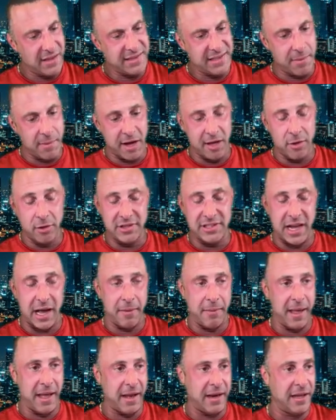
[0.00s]

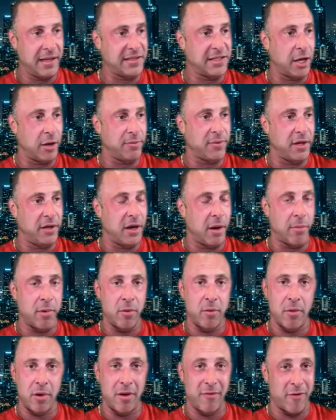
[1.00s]
semaglutide man has helped a number
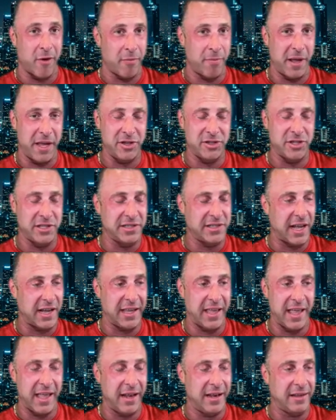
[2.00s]
of our patients. I
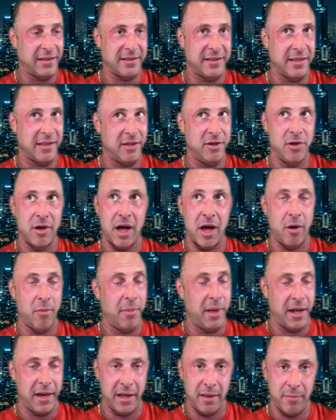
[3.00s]
can't tell you
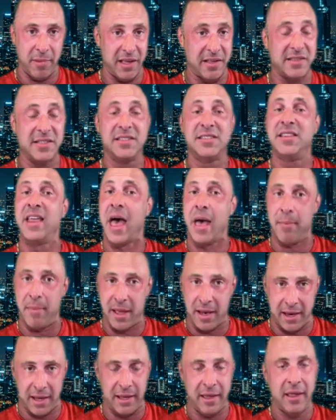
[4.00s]
how many because it's
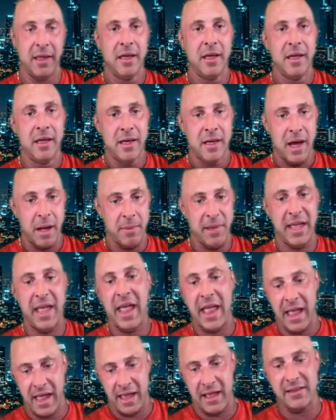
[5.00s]
that many. I
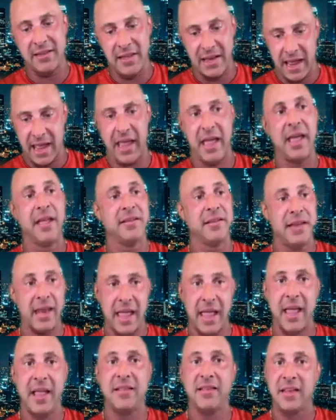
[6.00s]
mean, hands and hands
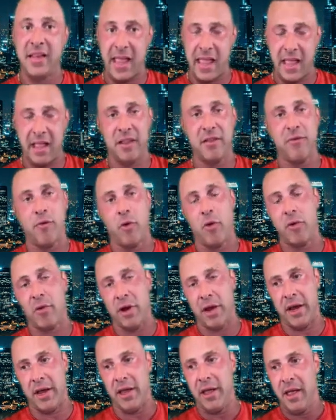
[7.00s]
and hands and hands full
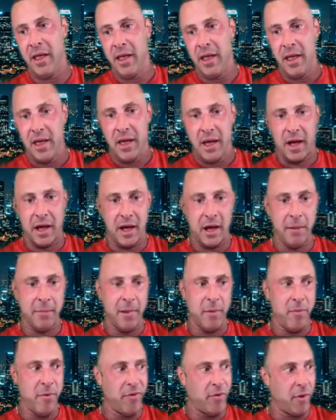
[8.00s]
already.
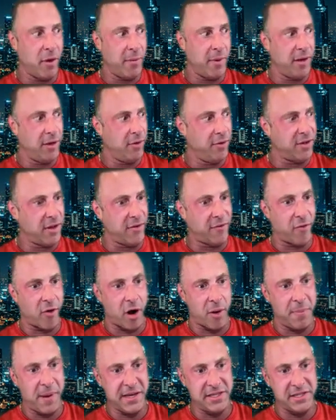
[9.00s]
Um, and we've only been using it
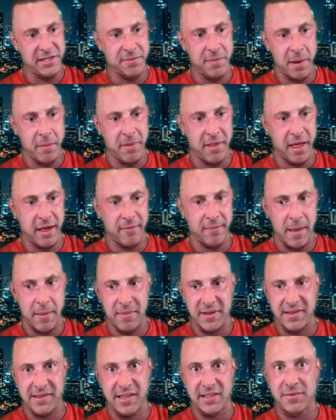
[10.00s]
for our patients maybe like
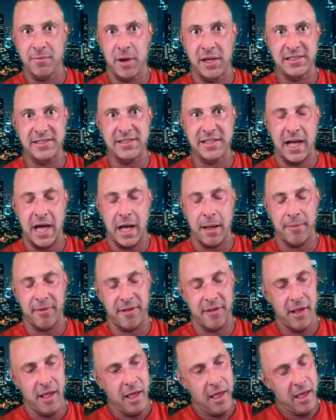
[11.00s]
maybe six months
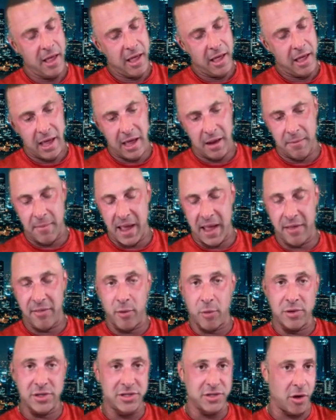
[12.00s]
tops. And
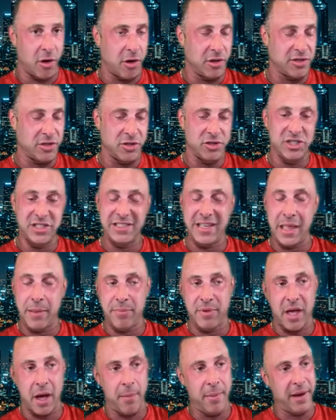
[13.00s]
man, the results are just
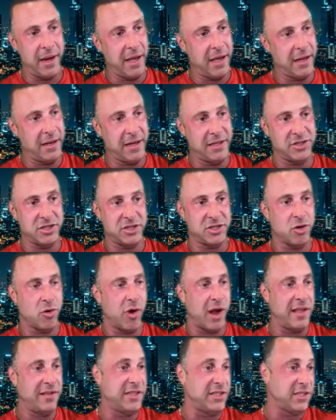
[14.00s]
keep coming in. It's just
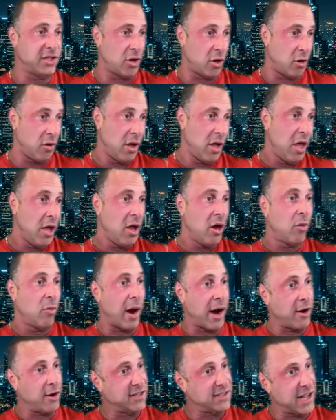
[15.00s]
crazy. So
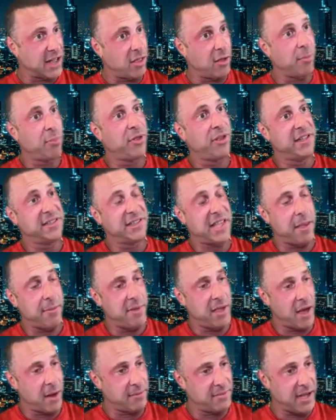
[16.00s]
Rikers Island, please
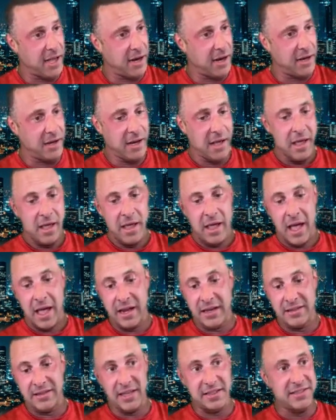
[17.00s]
keep me updated.
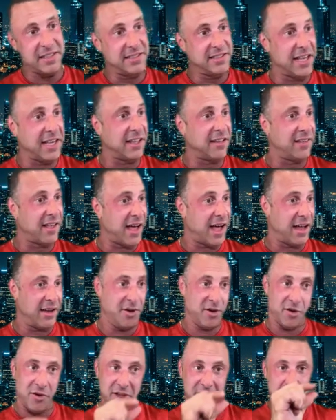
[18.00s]
And it doesn't take a
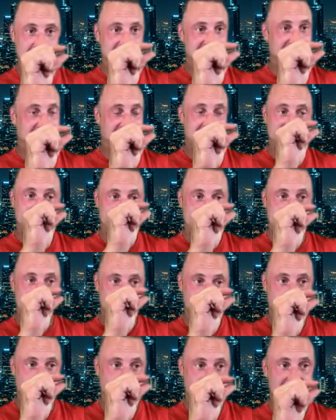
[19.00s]
lot. You're only going to be taking
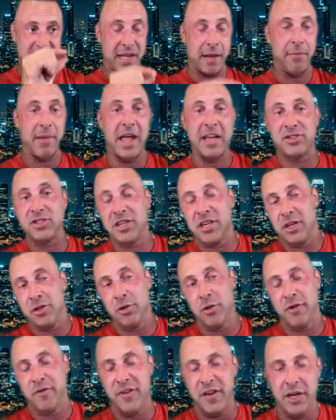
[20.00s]
10 units. I'm actually going to
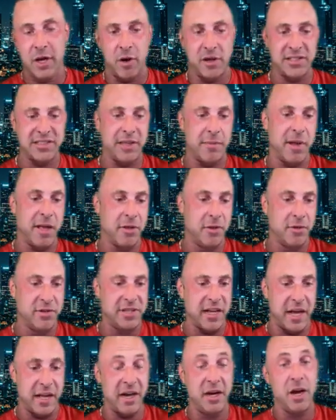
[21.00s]
do a video on
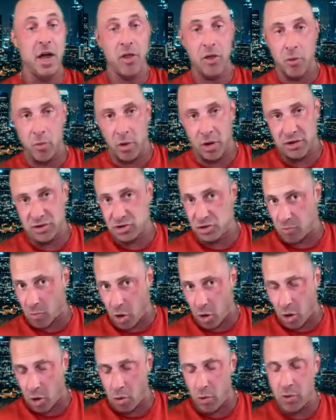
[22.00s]
semaglutide, another one
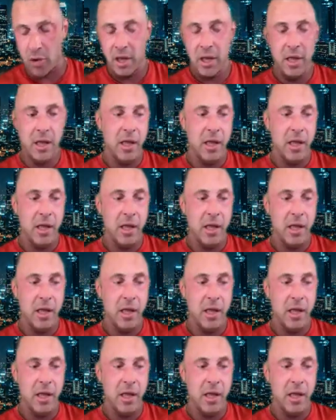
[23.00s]
tomorrow.